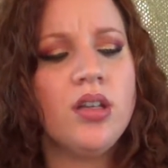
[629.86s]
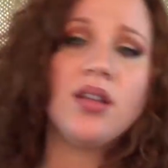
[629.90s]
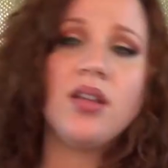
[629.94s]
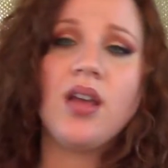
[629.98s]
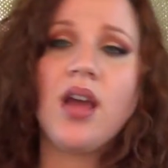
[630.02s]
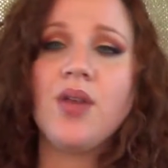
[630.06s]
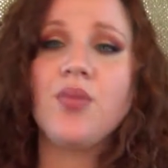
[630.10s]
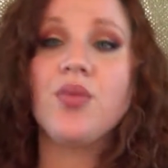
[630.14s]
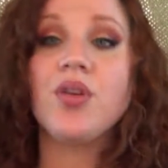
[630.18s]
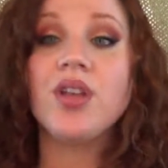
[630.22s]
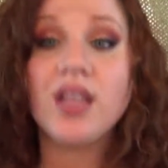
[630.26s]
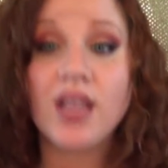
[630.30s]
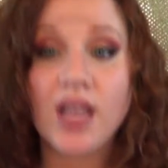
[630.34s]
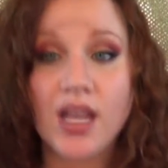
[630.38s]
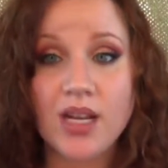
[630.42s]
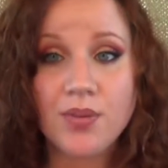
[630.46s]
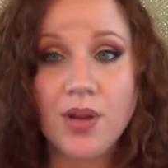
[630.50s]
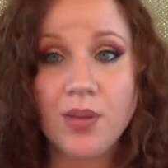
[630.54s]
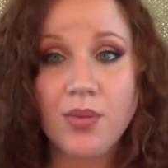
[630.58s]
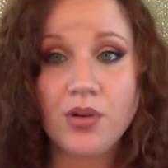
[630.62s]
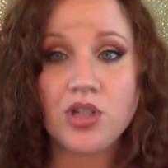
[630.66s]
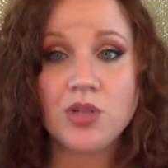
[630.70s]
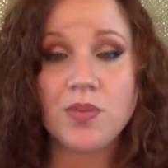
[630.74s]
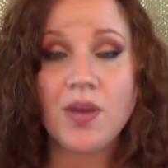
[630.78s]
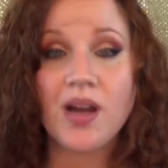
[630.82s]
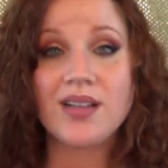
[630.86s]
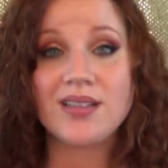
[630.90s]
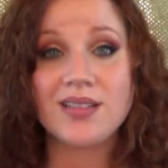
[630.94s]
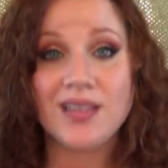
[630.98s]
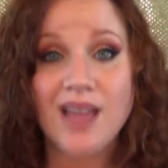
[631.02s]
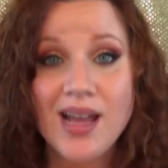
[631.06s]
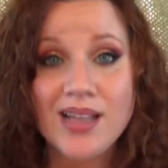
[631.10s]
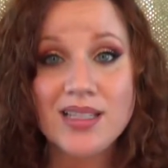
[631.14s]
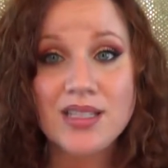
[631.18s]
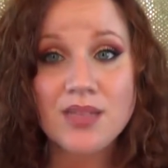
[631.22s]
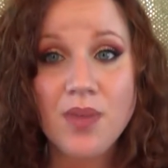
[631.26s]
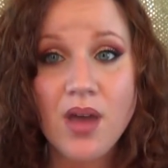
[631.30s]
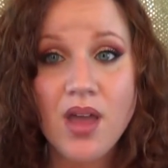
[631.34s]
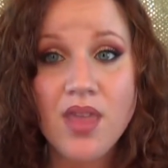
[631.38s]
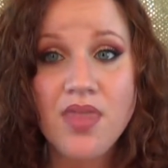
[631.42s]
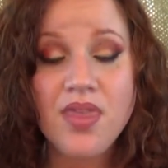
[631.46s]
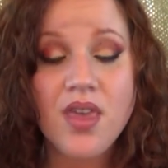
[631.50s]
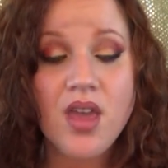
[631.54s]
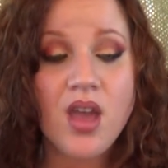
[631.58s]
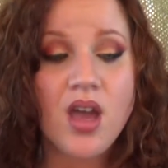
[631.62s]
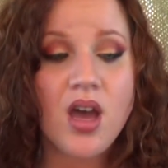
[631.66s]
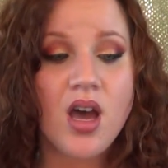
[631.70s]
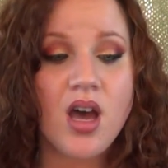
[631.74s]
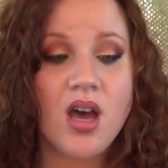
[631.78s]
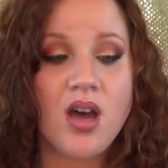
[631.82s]
I really liked my Birchbox last month.
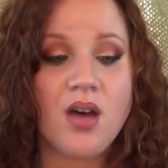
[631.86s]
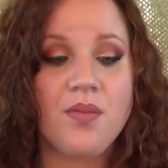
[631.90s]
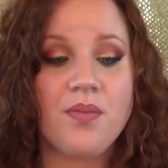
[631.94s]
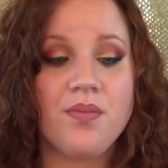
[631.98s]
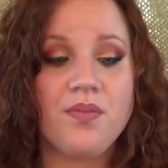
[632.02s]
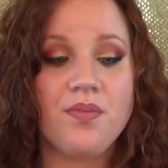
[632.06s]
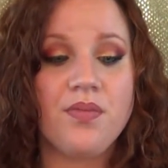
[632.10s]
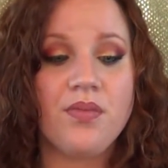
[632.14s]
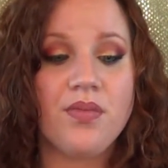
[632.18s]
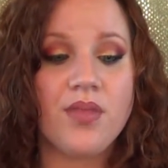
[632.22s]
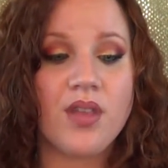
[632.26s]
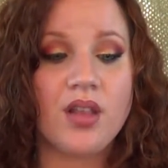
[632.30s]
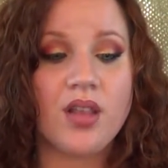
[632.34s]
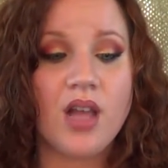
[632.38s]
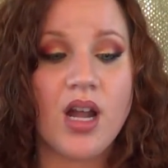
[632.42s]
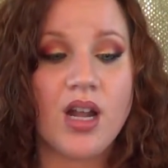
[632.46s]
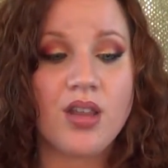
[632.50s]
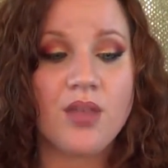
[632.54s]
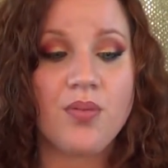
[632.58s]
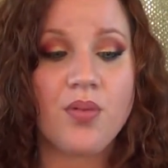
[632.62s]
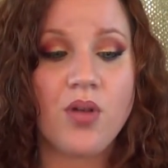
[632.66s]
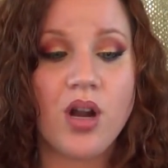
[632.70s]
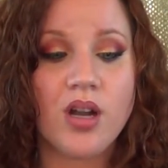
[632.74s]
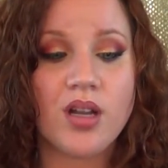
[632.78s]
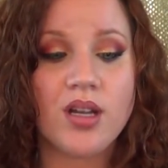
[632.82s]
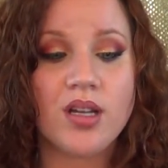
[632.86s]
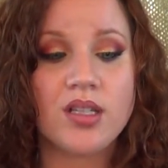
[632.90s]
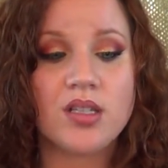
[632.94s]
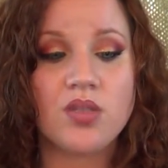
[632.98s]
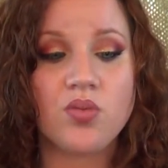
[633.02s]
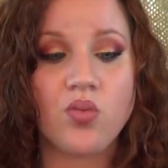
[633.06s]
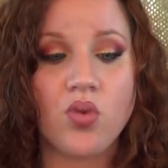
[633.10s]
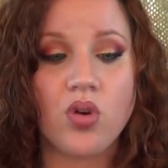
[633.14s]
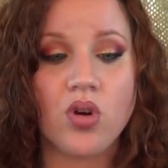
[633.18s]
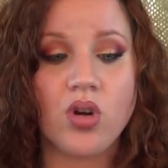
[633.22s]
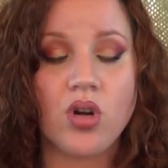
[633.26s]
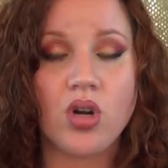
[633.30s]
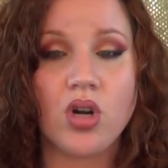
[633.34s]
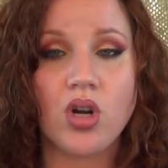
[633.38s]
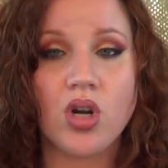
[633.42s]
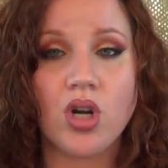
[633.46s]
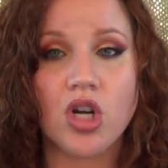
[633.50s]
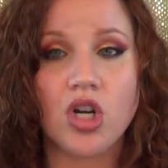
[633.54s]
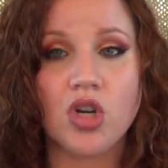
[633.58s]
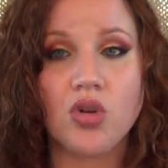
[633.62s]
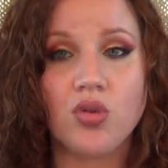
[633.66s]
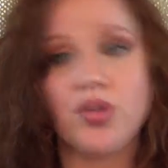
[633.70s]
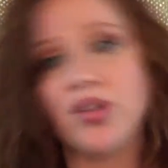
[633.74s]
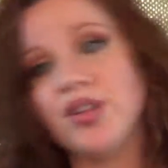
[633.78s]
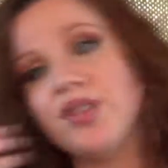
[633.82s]
A lot of the products
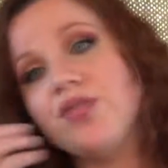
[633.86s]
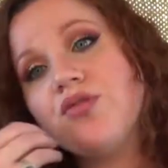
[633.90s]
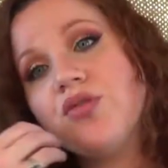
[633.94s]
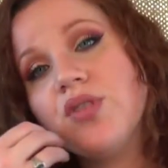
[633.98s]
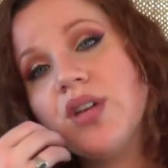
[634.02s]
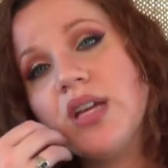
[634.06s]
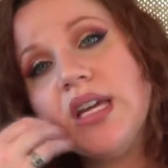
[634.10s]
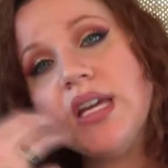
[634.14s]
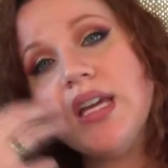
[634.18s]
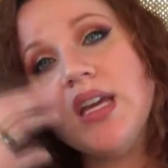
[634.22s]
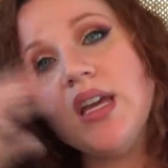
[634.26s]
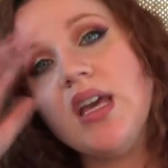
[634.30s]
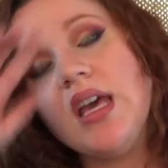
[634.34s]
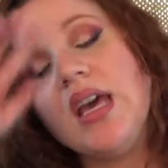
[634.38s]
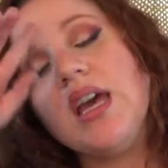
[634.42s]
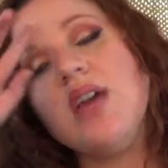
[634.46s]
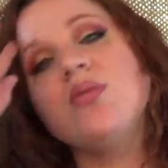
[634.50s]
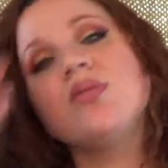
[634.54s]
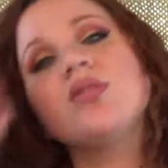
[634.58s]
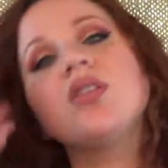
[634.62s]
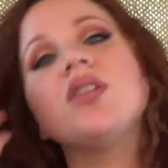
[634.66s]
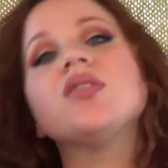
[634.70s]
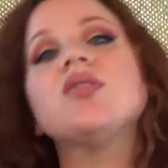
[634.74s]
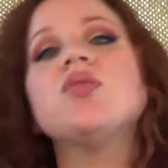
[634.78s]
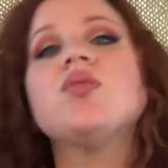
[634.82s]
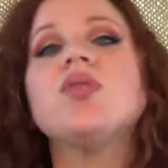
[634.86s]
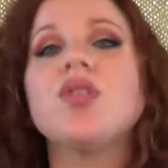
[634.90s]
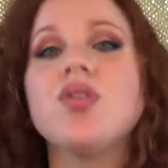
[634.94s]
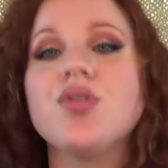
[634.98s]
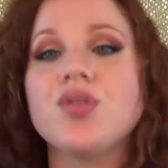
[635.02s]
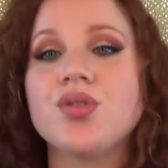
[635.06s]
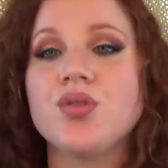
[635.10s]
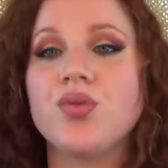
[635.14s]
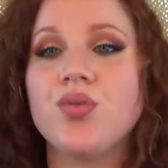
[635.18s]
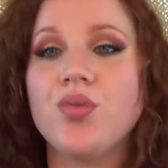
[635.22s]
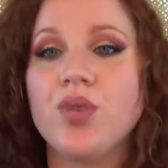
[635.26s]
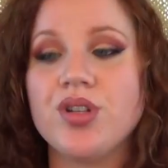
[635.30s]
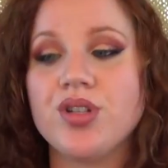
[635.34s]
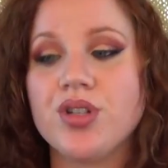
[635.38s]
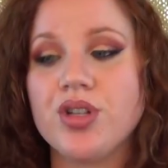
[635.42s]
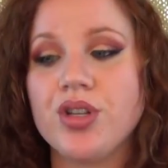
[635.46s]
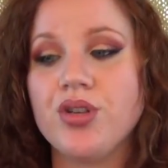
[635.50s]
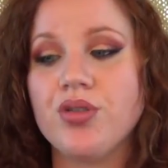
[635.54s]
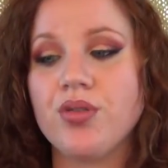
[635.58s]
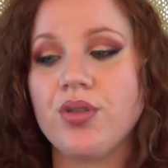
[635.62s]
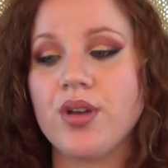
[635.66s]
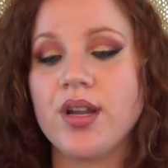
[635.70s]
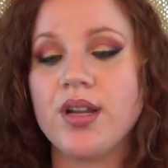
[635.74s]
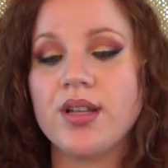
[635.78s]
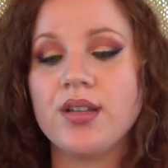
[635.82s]
were cruelty-free. It was also one of those ones
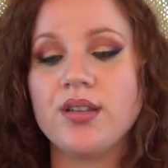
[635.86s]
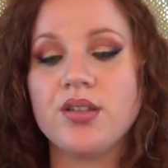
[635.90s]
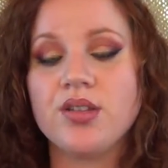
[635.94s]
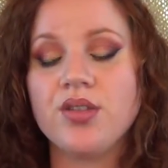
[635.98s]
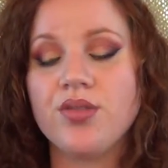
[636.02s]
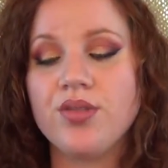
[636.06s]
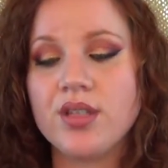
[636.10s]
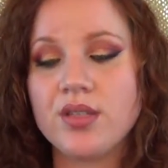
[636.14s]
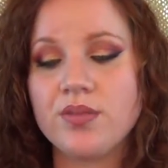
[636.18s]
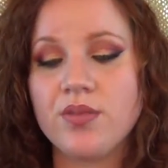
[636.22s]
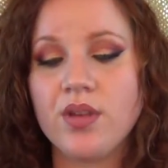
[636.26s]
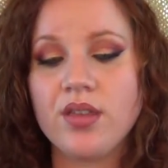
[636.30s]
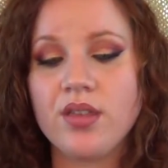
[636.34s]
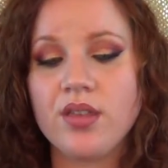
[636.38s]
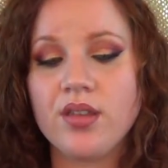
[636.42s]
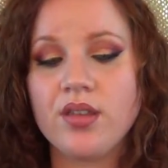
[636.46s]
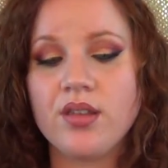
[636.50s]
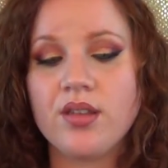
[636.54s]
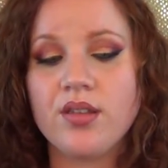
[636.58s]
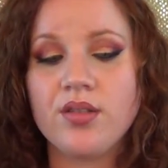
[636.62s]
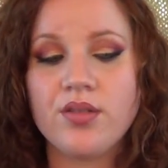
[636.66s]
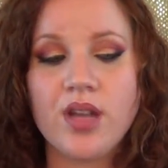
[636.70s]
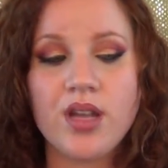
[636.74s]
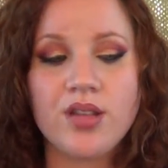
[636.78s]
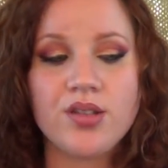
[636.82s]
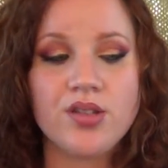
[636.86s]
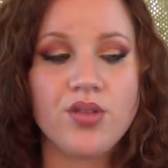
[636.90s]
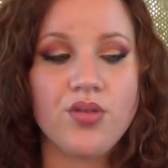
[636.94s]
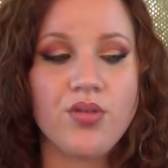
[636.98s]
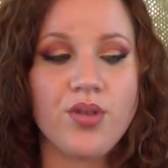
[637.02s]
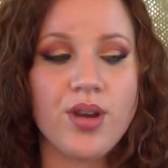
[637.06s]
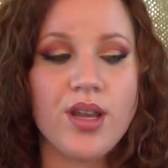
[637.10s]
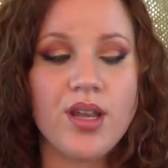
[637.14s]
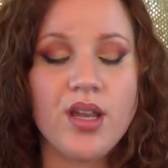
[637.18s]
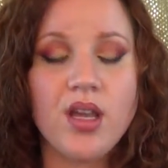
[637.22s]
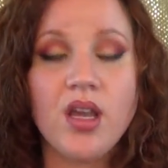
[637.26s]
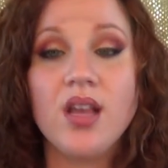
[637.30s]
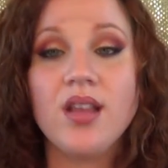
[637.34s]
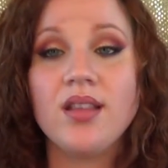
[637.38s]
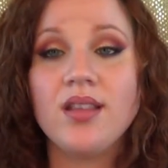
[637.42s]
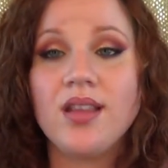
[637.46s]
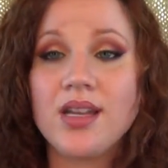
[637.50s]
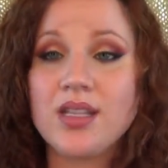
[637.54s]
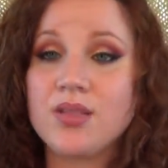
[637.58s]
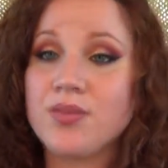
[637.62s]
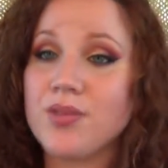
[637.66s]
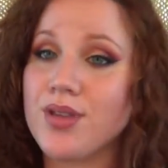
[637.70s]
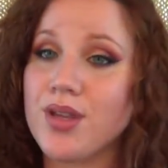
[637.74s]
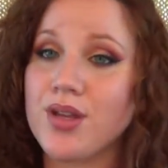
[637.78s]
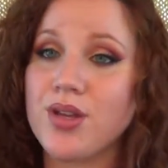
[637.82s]
curated. So this month, not so great.
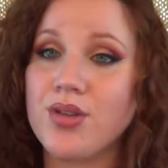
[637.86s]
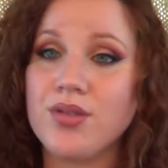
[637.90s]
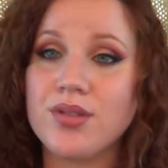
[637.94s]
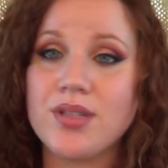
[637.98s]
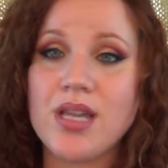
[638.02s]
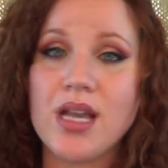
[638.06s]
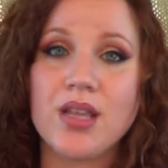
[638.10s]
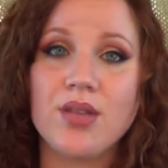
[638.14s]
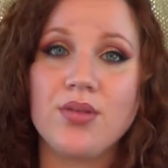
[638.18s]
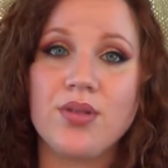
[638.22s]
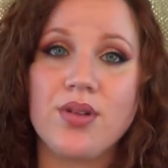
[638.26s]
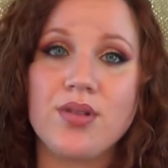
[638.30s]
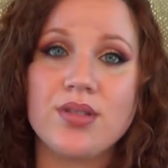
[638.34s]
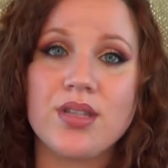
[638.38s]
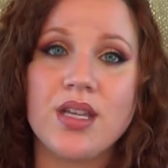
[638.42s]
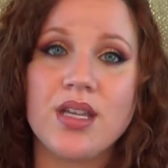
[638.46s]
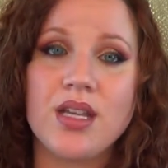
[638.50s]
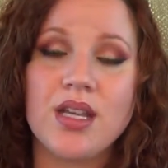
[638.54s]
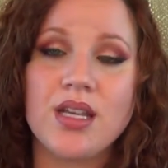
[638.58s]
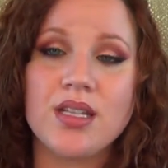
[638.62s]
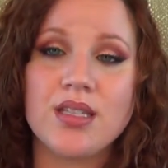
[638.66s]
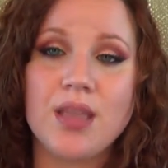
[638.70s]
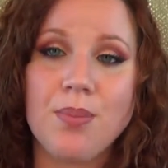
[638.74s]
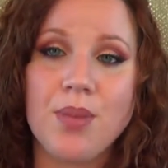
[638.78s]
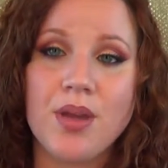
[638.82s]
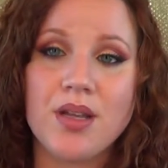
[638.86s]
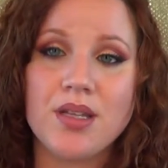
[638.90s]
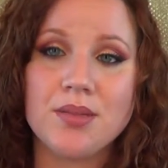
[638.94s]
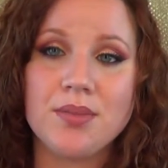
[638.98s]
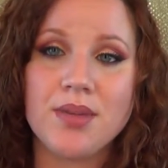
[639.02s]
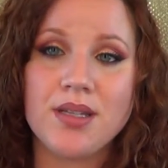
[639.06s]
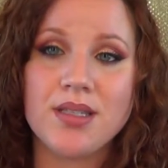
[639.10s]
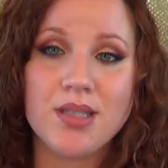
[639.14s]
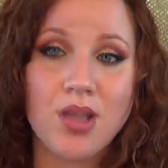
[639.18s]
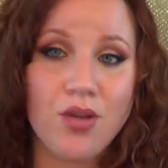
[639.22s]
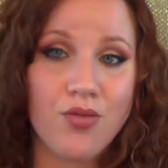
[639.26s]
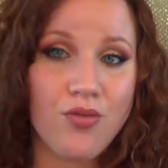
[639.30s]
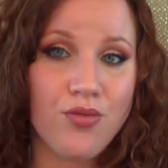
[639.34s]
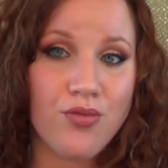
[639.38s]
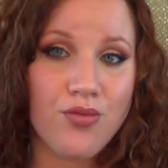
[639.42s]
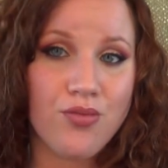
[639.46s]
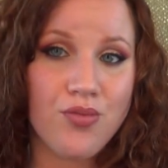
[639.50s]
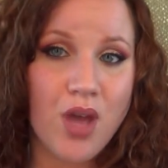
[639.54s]
Last month I knew exactly what I was getting because I picked it myself,